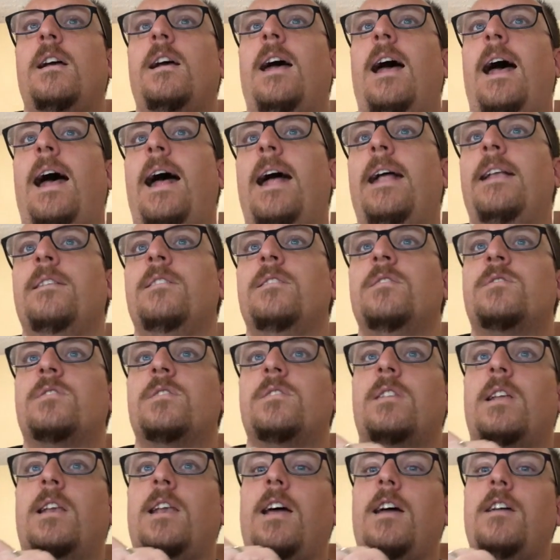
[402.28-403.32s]
and
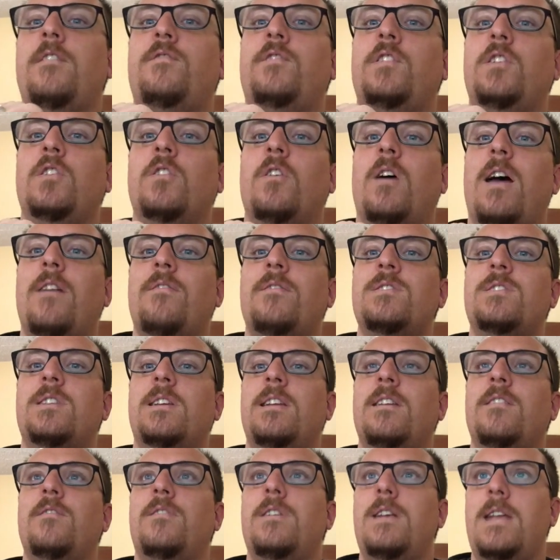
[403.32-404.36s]
the life that you're having to
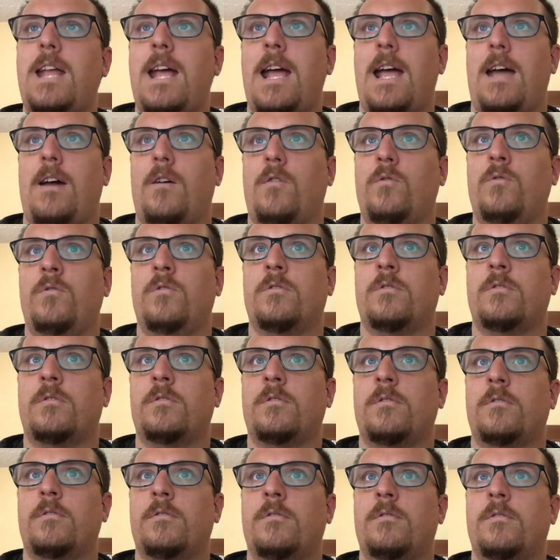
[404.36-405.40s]
live now.
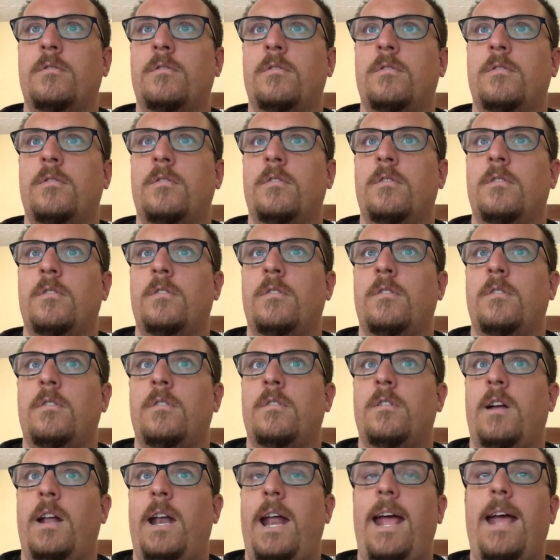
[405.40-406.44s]

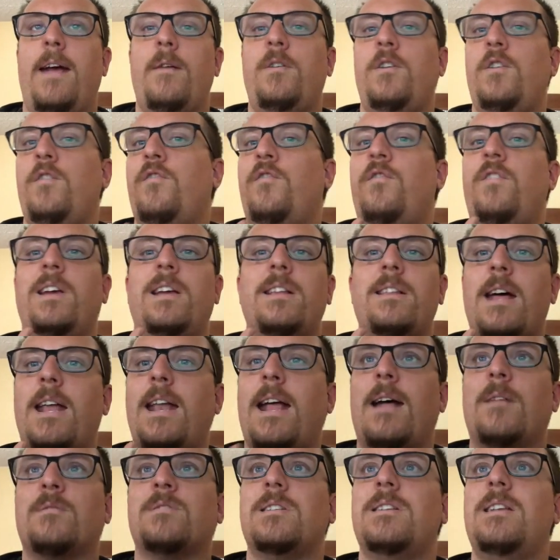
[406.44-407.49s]
How do you figure that
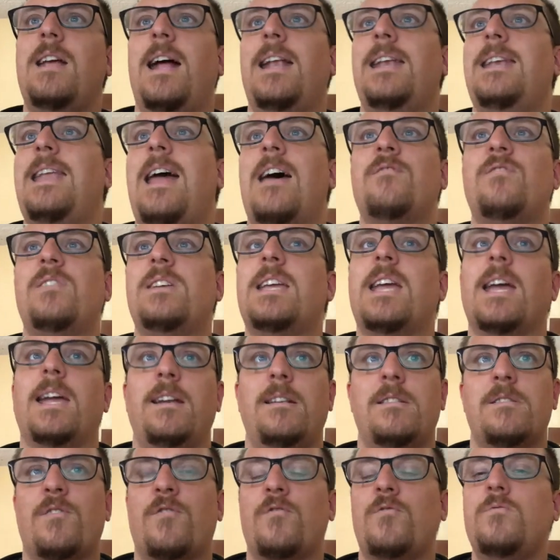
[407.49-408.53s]
out and
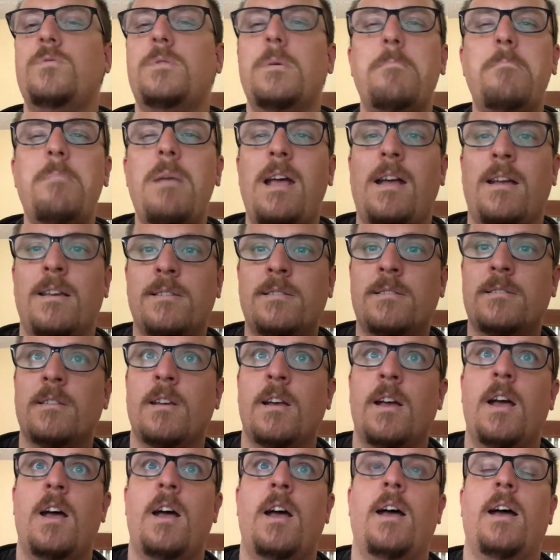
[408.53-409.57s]
navigate through the mess?
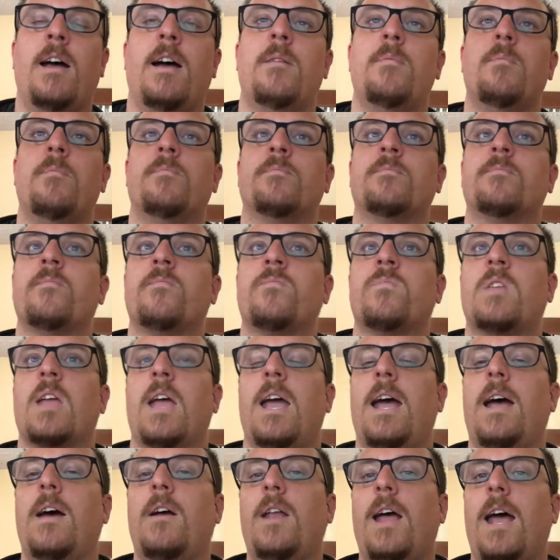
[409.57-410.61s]

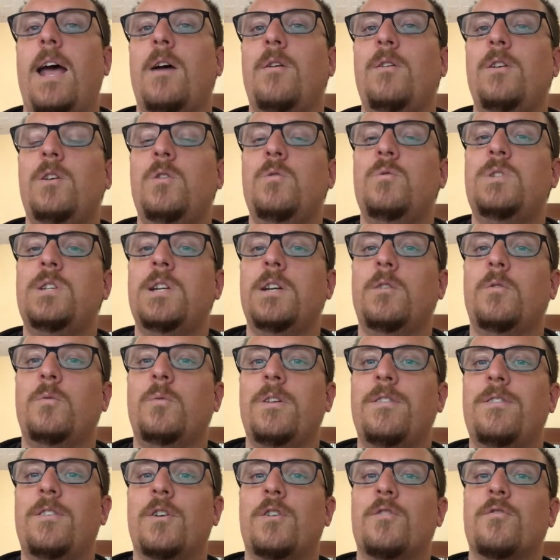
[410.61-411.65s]
How do you deal
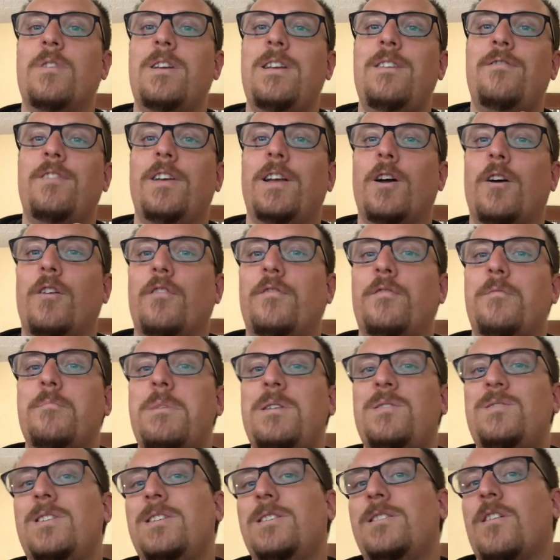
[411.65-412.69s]
with the grieving of
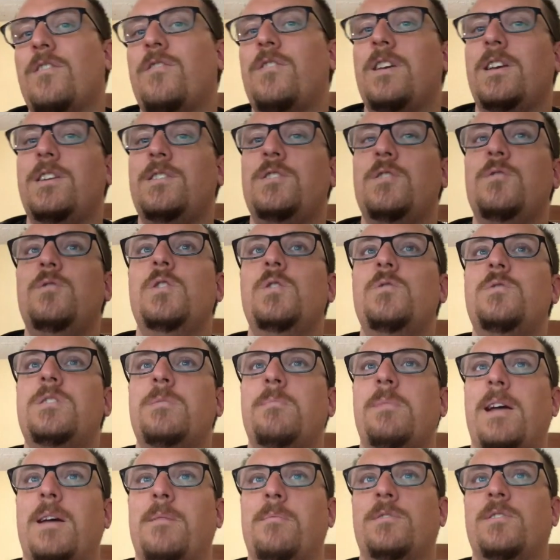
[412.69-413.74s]
missing the things you used to
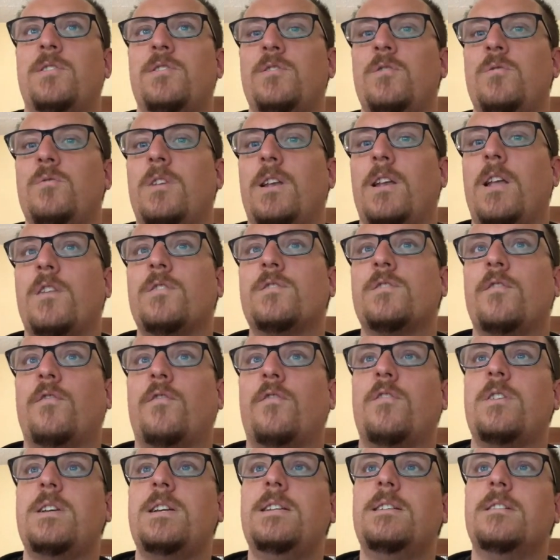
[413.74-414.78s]
be able to do, the loss of
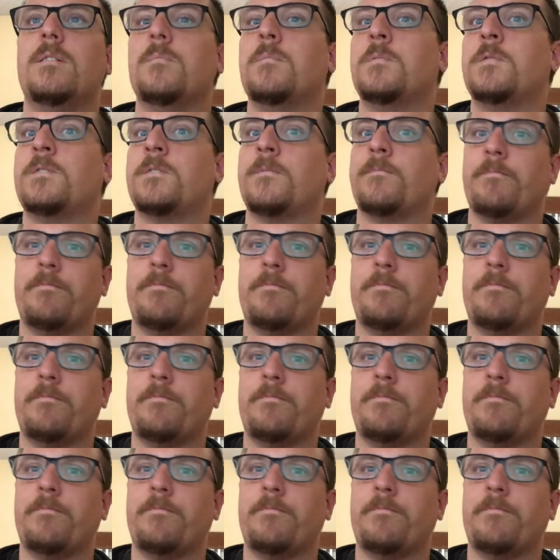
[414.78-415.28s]
freedoms,